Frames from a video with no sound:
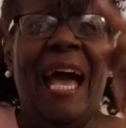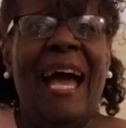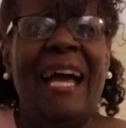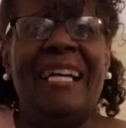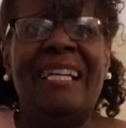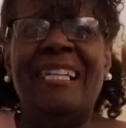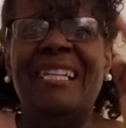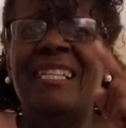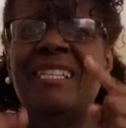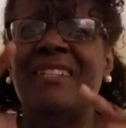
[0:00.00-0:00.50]
I
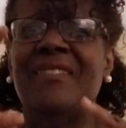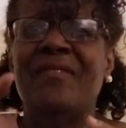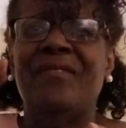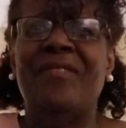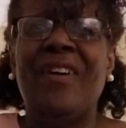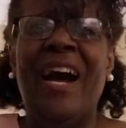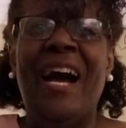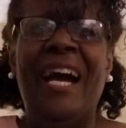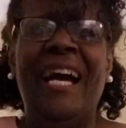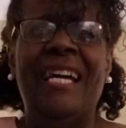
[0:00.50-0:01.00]
couldn't
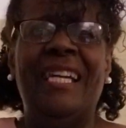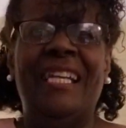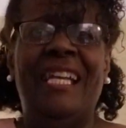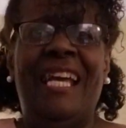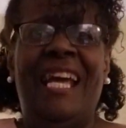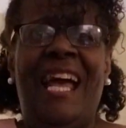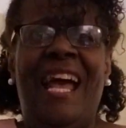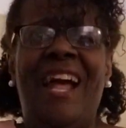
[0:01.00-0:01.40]
find.